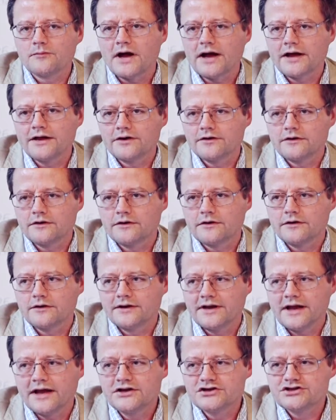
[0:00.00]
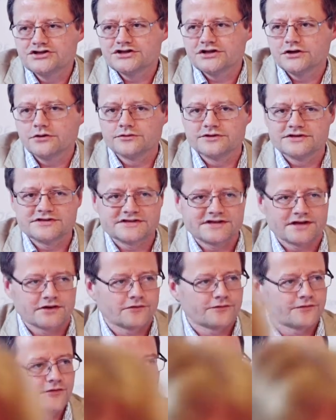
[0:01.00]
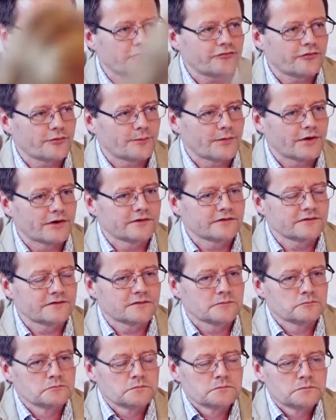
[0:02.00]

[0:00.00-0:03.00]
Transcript: by an NGO instead of the government?